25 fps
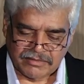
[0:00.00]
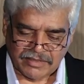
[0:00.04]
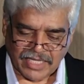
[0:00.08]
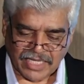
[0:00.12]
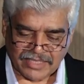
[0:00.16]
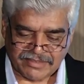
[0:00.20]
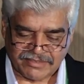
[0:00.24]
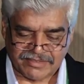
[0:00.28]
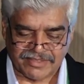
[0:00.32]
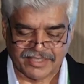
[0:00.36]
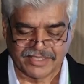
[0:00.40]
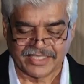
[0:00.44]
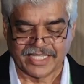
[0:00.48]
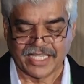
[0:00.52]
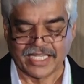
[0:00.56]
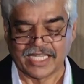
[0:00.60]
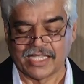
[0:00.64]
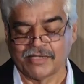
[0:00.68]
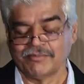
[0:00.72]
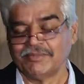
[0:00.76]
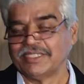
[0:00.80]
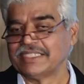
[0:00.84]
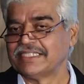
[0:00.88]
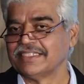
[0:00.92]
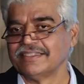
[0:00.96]
Natural
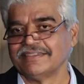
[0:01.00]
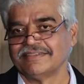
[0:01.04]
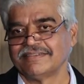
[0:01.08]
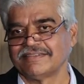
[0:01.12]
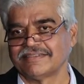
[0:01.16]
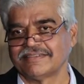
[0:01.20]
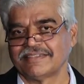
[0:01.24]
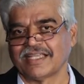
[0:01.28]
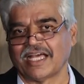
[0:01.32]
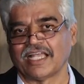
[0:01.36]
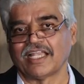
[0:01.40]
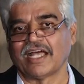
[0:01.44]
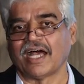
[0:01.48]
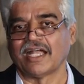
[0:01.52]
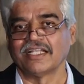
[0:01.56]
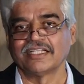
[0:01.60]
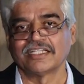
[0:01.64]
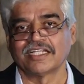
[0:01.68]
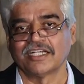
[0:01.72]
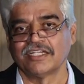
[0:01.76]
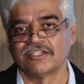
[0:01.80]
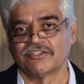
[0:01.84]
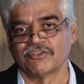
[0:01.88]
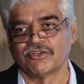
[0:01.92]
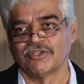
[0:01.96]
calamities are
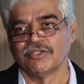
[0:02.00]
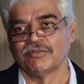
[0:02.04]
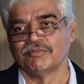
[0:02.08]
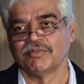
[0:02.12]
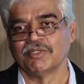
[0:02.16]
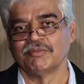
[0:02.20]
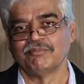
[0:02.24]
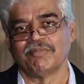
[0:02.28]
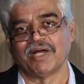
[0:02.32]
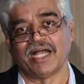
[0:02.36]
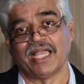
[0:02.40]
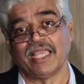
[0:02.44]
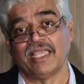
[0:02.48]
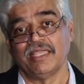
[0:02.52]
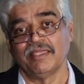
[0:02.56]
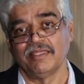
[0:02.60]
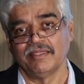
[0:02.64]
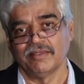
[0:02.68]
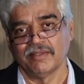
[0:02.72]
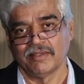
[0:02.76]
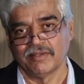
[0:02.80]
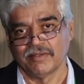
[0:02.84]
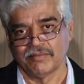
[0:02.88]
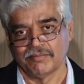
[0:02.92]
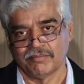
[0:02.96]
uncontrollable by
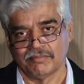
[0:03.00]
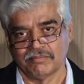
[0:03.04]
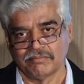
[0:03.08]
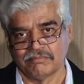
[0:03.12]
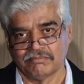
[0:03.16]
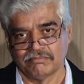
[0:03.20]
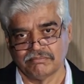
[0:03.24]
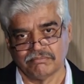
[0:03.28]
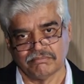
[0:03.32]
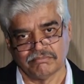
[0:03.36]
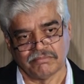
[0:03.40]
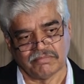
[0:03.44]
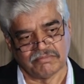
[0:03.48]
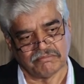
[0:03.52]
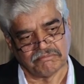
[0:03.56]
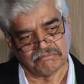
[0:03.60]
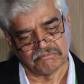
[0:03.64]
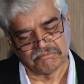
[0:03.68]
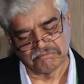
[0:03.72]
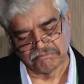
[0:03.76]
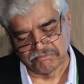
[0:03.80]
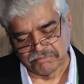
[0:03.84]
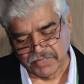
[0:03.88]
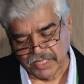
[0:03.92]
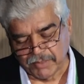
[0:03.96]

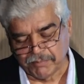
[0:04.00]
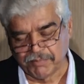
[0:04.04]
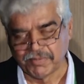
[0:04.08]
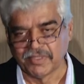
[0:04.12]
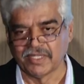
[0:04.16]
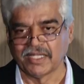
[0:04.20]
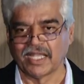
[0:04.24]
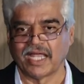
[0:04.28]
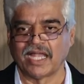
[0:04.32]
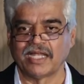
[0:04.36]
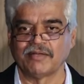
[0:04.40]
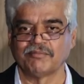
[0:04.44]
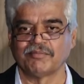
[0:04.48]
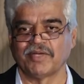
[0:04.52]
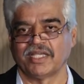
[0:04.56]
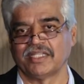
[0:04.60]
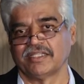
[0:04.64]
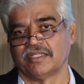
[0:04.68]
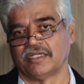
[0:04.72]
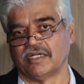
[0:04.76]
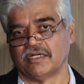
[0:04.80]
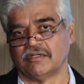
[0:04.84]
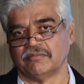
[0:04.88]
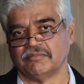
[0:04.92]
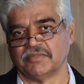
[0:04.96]
people and by
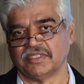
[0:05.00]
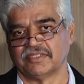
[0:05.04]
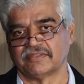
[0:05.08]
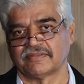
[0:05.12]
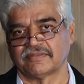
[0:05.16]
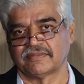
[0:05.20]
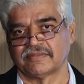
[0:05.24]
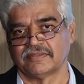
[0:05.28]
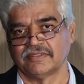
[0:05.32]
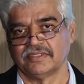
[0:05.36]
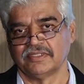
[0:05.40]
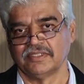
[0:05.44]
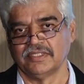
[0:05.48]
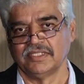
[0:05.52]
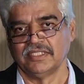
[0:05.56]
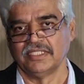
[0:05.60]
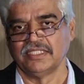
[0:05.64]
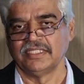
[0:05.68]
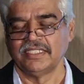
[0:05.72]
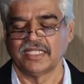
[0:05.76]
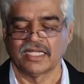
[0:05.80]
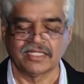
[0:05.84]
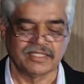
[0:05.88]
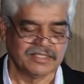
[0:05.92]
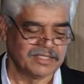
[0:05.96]
the governments.
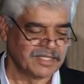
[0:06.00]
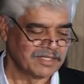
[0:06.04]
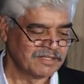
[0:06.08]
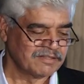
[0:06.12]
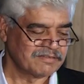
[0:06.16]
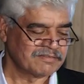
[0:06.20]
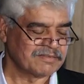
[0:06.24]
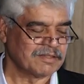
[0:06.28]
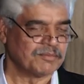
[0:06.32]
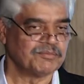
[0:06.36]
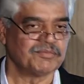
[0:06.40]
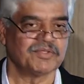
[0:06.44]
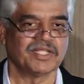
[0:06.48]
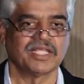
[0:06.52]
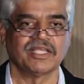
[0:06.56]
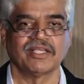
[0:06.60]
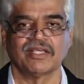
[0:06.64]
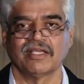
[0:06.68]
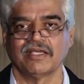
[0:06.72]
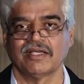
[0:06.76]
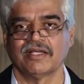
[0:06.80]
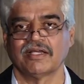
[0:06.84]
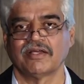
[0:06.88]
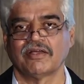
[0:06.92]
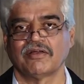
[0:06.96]
Yet there is
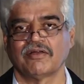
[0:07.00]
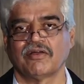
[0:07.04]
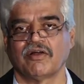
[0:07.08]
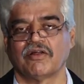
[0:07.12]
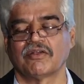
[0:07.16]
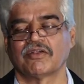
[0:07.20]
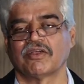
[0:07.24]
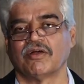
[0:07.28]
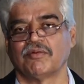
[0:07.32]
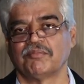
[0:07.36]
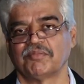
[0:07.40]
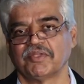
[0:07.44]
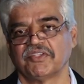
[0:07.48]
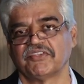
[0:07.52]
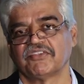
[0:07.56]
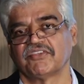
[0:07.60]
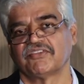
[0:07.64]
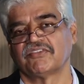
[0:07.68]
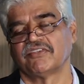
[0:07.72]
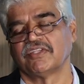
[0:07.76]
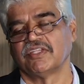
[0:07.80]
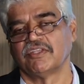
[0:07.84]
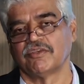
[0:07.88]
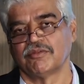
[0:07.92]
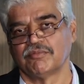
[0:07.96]
something called
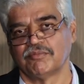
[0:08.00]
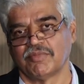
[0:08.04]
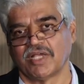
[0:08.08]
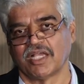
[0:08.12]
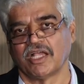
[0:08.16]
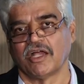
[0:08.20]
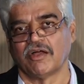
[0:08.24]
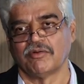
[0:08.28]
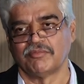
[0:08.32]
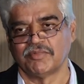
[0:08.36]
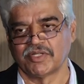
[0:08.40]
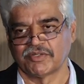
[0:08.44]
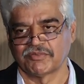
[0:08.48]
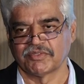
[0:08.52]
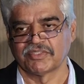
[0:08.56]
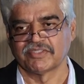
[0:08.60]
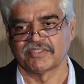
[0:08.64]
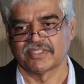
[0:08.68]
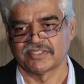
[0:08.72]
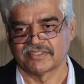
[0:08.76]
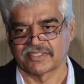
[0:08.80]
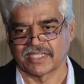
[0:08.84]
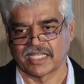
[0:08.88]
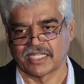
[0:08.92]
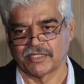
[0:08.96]
compensation given by government when
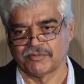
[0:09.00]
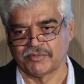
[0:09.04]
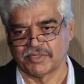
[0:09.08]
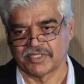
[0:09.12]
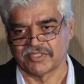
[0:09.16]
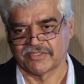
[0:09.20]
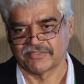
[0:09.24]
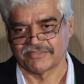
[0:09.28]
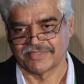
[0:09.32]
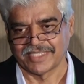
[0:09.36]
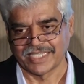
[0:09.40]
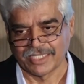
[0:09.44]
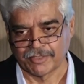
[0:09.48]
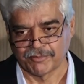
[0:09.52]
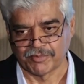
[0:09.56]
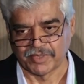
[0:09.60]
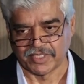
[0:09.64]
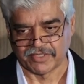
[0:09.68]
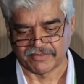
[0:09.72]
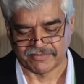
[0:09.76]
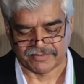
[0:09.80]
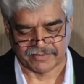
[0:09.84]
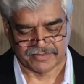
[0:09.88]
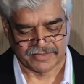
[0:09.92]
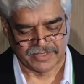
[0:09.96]
such calamities take
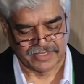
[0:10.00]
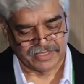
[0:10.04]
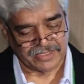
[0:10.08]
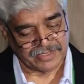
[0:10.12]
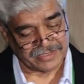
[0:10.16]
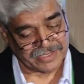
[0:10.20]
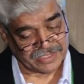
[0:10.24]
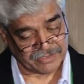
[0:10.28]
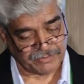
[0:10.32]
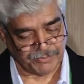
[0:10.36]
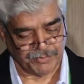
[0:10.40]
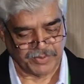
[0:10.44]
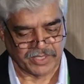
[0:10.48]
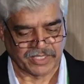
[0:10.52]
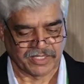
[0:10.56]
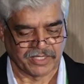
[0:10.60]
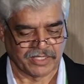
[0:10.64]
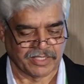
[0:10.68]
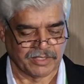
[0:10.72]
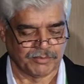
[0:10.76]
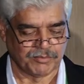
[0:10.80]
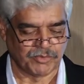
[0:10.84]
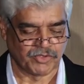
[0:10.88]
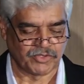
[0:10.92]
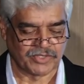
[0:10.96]
place. Let's be
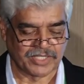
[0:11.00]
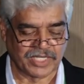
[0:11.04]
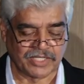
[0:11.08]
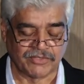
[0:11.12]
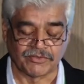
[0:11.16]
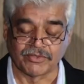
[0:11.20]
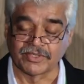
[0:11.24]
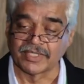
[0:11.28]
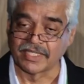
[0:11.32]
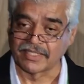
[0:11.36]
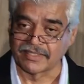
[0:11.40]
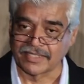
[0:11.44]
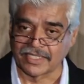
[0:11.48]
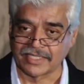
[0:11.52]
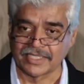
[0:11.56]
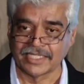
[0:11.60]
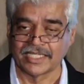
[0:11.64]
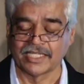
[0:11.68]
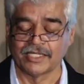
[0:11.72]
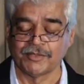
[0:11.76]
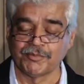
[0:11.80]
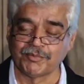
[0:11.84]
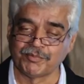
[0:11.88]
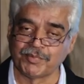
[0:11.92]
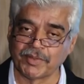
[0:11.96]
real about that. So there's nothing
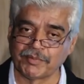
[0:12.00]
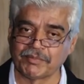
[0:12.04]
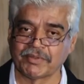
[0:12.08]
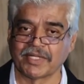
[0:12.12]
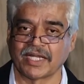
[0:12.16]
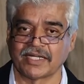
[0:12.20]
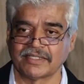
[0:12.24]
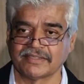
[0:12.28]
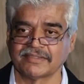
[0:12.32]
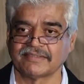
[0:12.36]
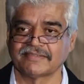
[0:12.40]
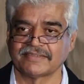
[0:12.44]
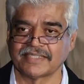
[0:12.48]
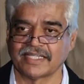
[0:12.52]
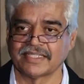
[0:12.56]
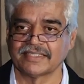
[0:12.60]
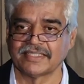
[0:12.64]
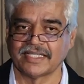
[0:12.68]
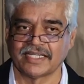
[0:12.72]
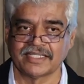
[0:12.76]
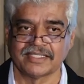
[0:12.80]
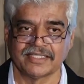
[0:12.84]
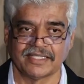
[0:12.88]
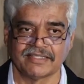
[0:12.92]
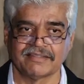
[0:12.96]
any people understand
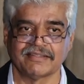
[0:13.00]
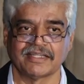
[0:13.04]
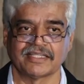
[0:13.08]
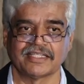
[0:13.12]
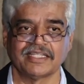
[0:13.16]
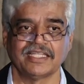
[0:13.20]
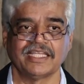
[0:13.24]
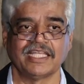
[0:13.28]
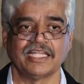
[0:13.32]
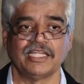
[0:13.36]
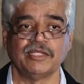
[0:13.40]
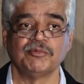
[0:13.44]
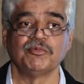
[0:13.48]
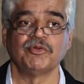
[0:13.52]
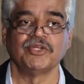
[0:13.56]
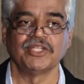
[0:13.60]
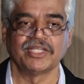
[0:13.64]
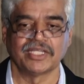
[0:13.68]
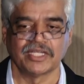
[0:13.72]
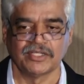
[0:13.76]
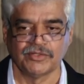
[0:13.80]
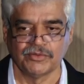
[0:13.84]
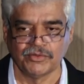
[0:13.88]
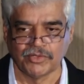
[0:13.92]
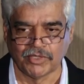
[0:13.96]
that there's nothing anybody
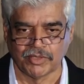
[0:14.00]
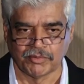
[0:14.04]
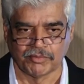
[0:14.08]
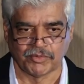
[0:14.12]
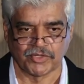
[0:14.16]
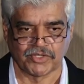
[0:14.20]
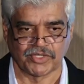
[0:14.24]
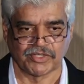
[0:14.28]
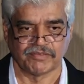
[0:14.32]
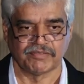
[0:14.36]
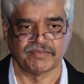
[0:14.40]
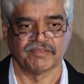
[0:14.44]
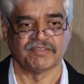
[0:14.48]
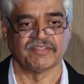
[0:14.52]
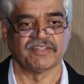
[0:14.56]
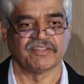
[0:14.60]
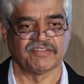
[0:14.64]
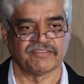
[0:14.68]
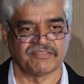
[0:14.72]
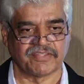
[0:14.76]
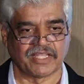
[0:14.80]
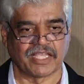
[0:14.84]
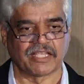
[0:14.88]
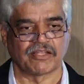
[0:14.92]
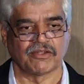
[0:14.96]
can do about it if
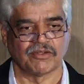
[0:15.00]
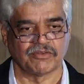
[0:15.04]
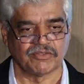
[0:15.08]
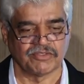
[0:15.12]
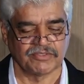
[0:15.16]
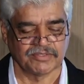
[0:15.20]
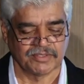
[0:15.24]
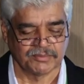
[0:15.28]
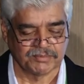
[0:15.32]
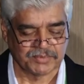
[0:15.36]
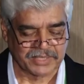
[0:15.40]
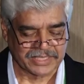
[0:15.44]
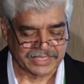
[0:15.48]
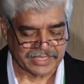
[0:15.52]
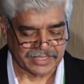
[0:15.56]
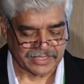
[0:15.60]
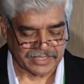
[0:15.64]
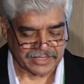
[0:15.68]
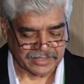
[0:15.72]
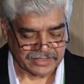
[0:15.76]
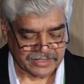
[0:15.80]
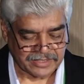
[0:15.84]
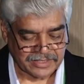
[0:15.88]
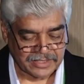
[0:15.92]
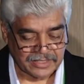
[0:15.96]
there's a cyclone or something like
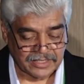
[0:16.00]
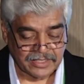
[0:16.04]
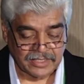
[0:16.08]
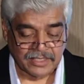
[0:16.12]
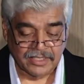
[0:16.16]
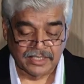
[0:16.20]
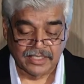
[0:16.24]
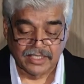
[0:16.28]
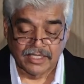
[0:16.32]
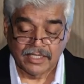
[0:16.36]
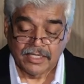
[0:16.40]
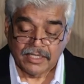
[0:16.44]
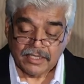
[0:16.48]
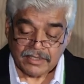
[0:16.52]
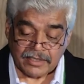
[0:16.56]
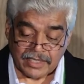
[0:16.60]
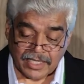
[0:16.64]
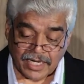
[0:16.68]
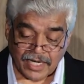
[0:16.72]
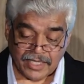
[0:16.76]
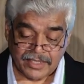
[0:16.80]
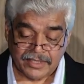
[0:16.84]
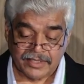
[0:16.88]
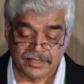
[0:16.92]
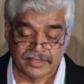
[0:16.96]
that
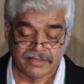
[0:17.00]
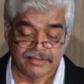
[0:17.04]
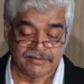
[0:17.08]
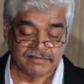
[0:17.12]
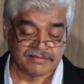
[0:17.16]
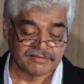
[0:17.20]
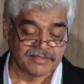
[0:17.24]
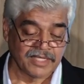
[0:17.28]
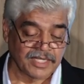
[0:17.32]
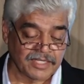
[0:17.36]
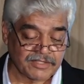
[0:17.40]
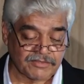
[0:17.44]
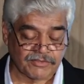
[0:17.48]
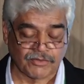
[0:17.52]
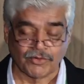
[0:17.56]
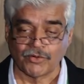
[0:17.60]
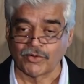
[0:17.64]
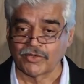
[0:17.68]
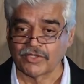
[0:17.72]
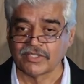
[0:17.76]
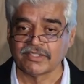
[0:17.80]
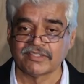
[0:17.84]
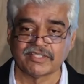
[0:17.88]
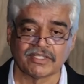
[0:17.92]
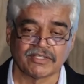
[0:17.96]
regarding insects,
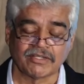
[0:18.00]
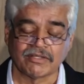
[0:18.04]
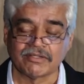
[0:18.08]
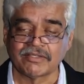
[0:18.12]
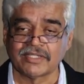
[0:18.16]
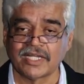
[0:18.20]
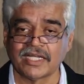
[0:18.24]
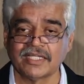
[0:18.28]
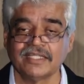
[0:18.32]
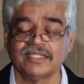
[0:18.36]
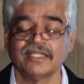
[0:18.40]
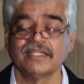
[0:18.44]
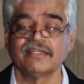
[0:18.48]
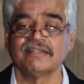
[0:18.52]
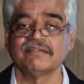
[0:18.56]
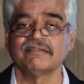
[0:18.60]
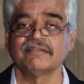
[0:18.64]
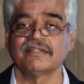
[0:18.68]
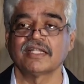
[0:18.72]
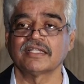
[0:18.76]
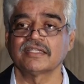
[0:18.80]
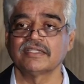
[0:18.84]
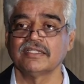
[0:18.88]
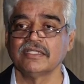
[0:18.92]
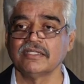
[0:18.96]
rodents and all that, there is
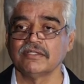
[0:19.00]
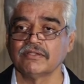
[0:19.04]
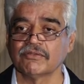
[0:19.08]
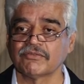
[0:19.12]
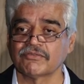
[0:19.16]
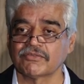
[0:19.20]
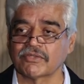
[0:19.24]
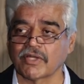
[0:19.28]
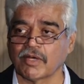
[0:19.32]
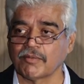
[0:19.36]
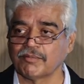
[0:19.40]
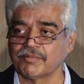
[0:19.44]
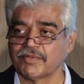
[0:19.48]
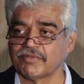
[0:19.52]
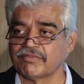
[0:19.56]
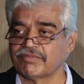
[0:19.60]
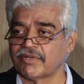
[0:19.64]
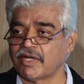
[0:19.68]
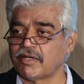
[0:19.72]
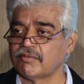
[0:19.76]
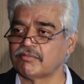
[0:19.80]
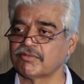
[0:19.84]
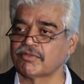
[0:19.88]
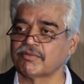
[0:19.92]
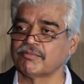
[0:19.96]
nothing to stop the
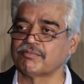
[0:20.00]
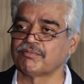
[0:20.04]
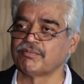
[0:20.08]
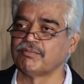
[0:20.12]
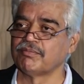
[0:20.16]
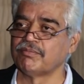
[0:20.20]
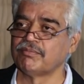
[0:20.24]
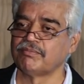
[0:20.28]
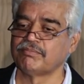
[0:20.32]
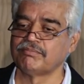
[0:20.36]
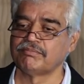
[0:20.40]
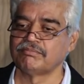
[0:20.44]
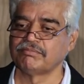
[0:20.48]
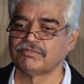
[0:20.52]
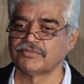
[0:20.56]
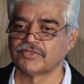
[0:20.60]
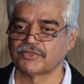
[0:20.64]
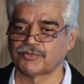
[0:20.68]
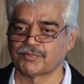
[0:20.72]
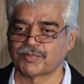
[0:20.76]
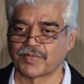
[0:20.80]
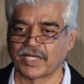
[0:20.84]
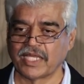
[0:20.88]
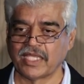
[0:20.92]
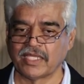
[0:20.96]
farm from
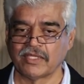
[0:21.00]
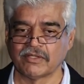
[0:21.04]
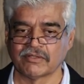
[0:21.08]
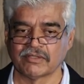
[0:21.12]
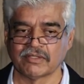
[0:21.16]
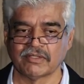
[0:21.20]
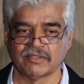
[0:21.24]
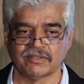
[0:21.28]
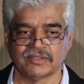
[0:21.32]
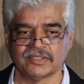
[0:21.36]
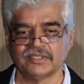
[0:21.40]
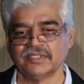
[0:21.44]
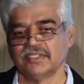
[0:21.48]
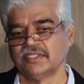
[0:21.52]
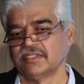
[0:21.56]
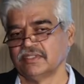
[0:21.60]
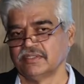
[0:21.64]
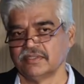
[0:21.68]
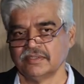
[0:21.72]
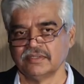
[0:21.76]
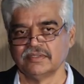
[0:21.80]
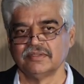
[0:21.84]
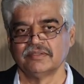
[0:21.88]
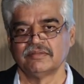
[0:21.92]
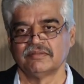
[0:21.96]
spraying, you know,
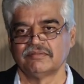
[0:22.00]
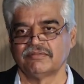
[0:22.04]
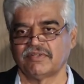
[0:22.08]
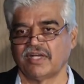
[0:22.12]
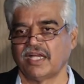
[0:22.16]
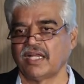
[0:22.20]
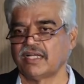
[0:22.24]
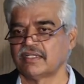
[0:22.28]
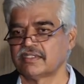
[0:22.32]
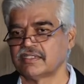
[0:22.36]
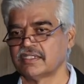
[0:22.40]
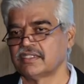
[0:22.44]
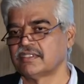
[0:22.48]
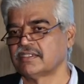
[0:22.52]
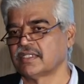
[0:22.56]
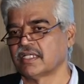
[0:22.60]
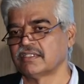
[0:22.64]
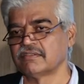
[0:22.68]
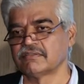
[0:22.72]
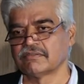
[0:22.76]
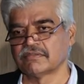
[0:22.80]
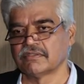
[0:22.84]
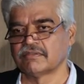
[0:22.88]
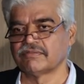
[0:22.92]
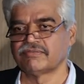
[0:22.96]
500
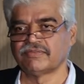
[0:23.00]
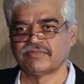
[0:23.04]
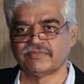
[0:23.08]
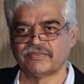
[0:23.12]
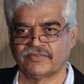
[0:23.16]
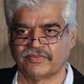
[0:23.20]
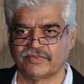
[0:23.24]
tons of